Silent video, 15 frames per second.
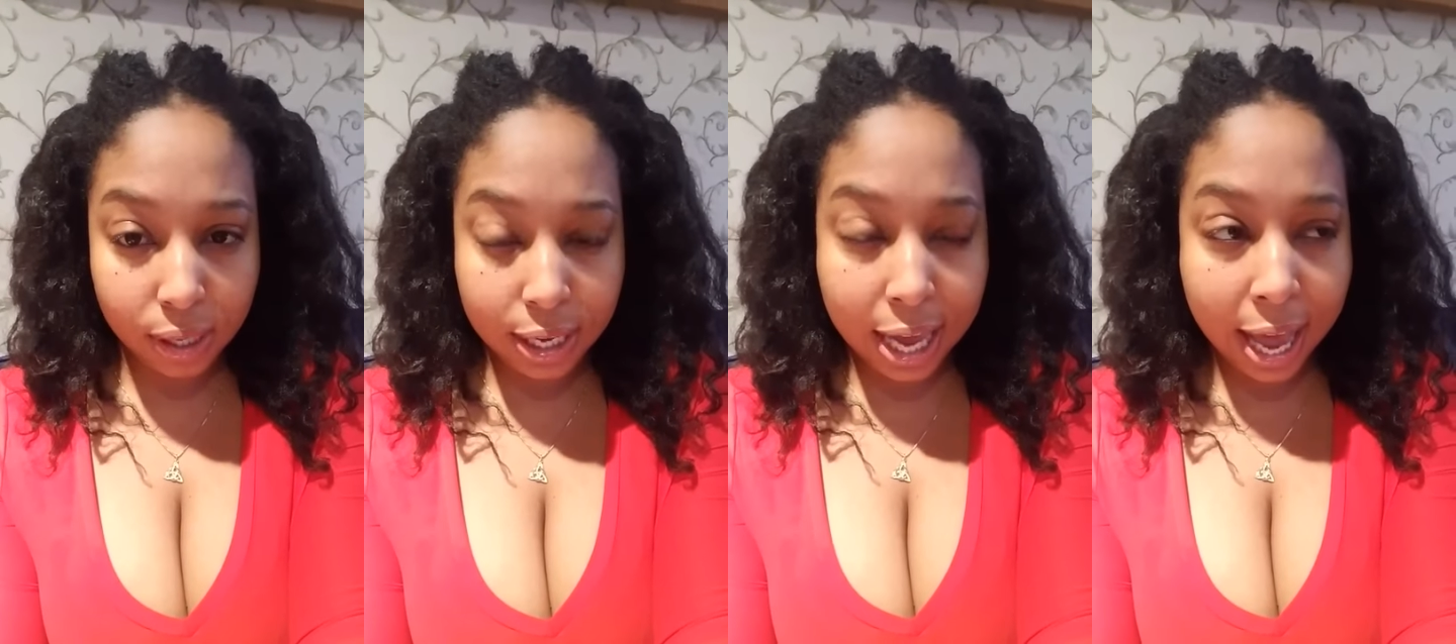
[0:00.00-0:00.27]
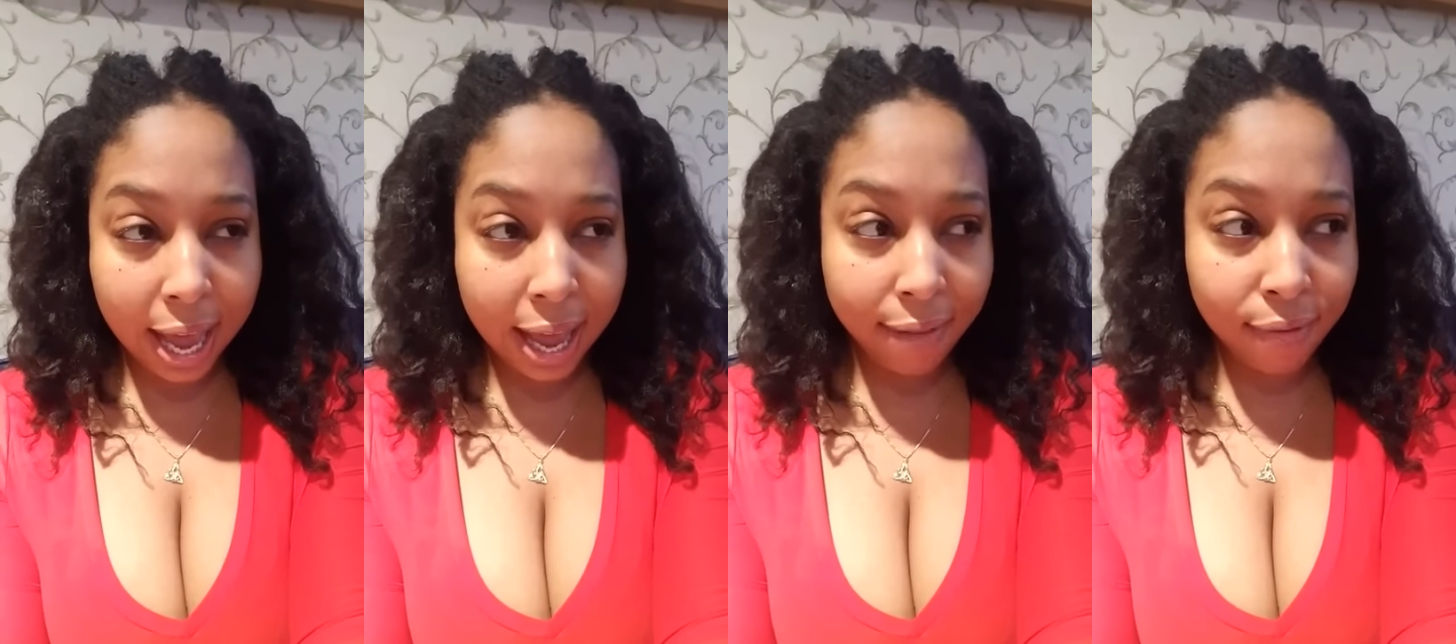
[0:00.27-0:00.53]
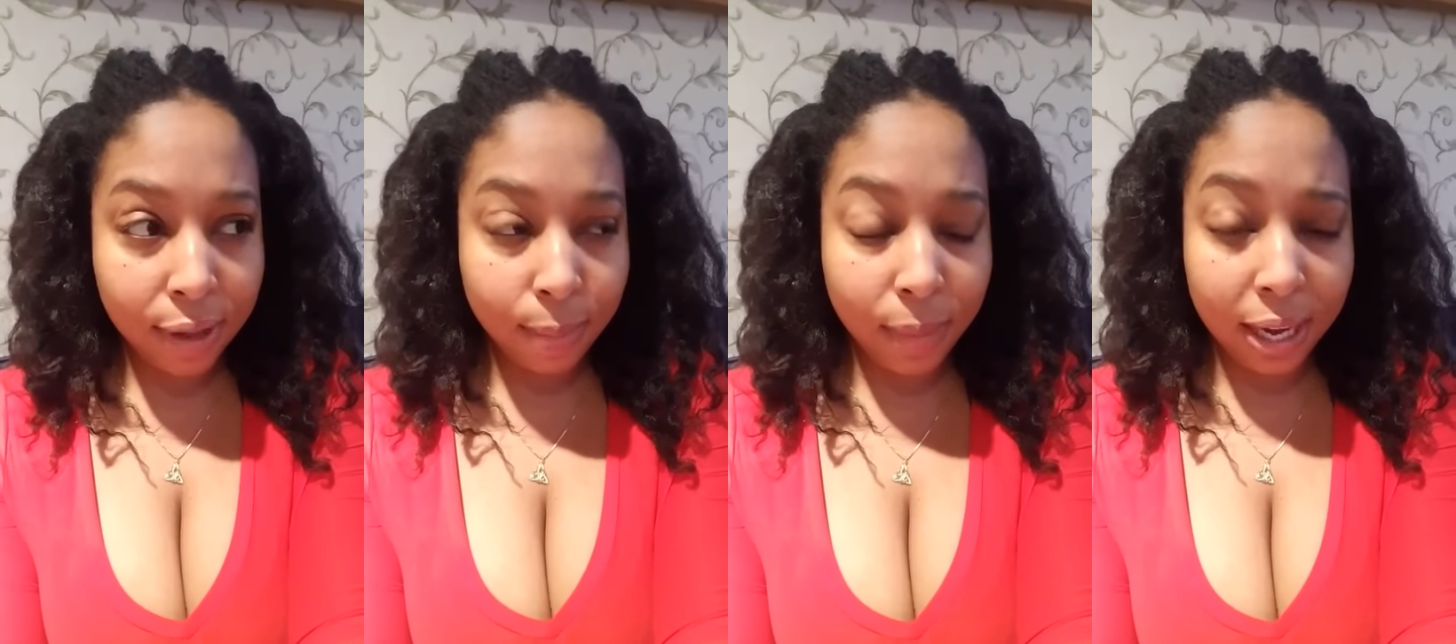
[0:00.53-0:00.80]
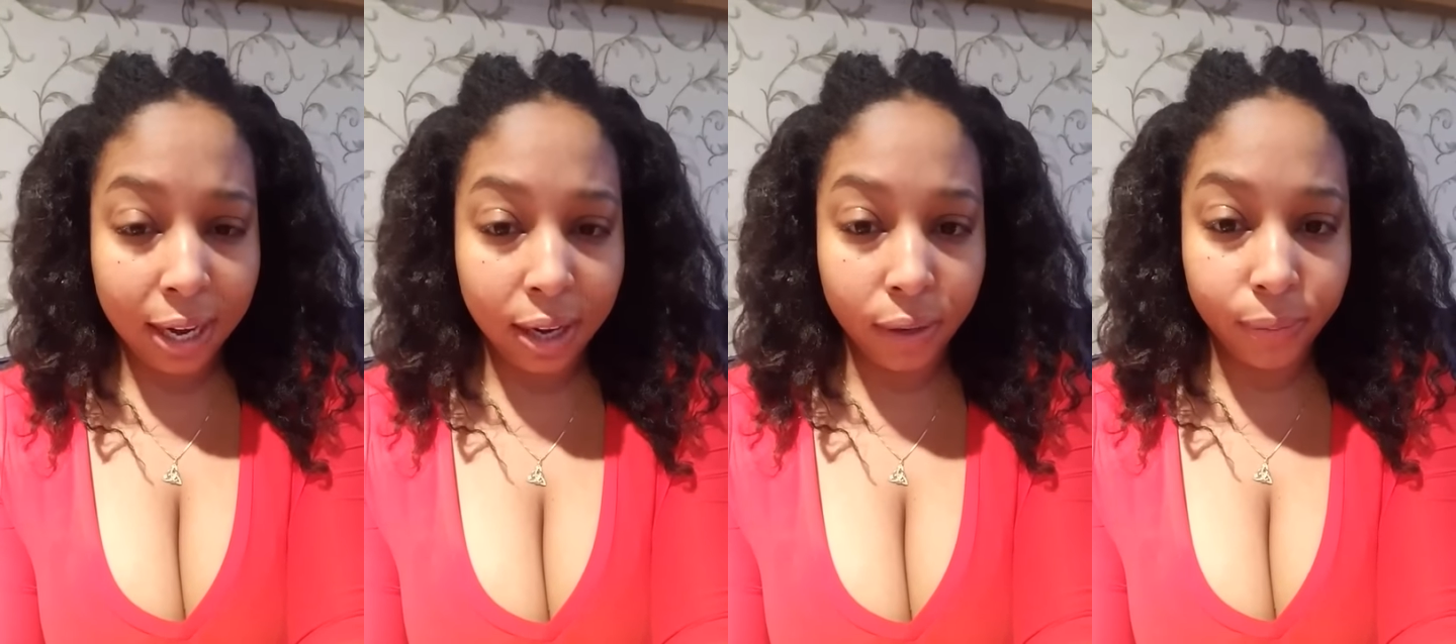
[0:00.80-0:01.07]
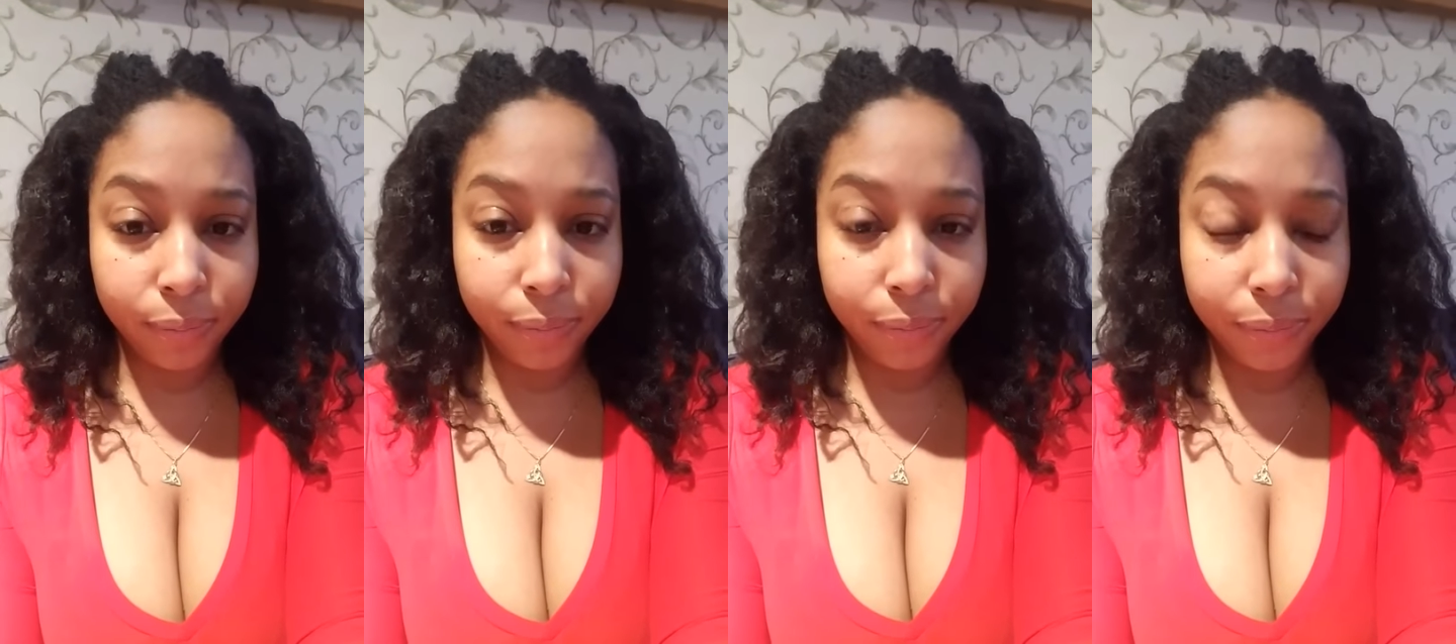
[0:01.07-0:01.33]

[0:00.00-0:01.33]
Y'all have them in